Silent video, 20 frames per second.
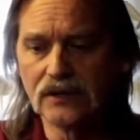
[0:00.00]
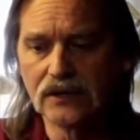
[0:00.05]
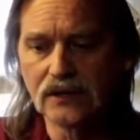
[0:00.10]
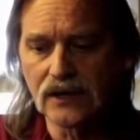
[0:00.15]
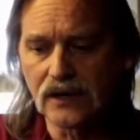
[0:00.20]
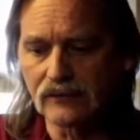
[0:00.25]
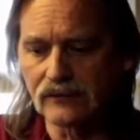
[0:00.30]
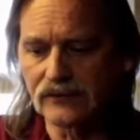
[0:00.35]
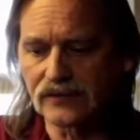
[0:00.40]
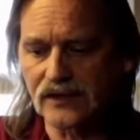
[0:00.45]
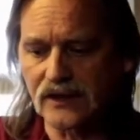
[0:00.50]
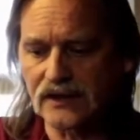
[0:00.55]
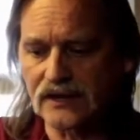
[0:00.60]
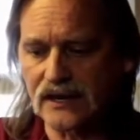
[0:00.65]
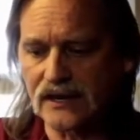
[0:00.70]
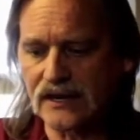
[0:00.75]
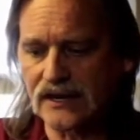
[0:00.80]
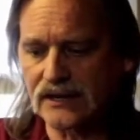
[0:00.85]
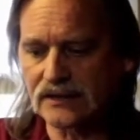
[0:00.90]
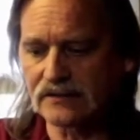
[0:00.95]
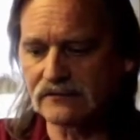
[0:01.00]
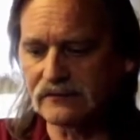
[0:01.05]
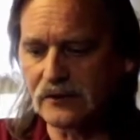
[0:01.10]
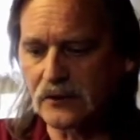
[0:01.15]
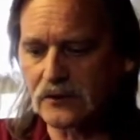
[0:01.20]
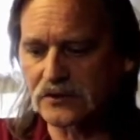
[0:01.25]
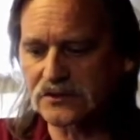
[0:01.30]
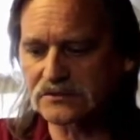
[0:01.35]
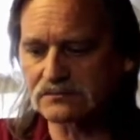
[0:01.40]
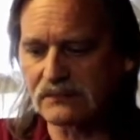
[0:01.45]
Everything I had the
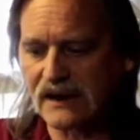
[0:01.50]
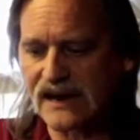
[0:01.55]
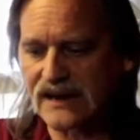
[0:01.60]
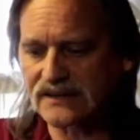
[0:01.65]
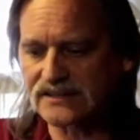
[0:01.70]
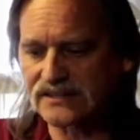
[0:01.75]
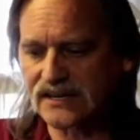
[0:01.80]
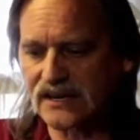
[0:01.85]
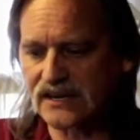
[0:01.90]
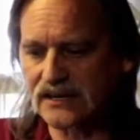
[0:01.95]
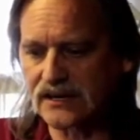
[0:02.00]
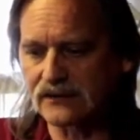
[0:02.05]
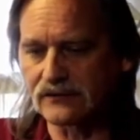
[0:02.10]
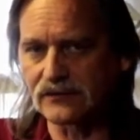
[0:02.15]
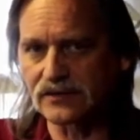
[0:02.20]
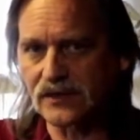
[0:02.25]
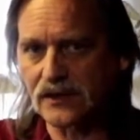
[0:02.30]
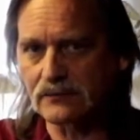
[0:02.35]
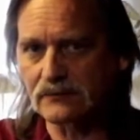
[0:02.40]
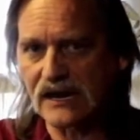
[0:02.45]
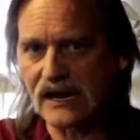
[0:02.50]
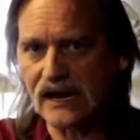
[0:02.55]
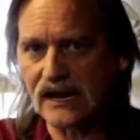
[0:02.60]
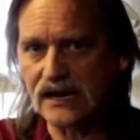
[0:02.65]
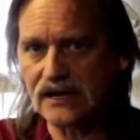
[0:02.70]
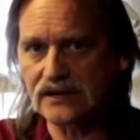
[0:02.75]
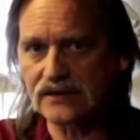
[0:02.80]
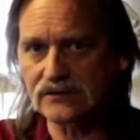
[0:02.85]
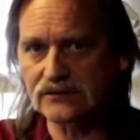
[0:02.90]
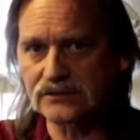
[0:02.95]
focus box on, everything
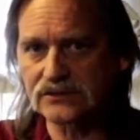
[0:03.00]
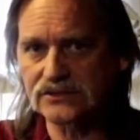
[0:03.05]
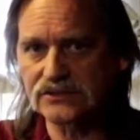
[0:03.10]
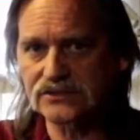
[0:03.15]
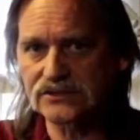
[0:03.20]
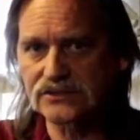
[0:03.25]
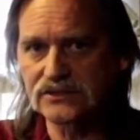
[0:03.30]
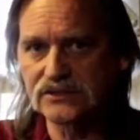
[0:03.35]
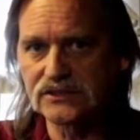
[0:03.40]
behind it was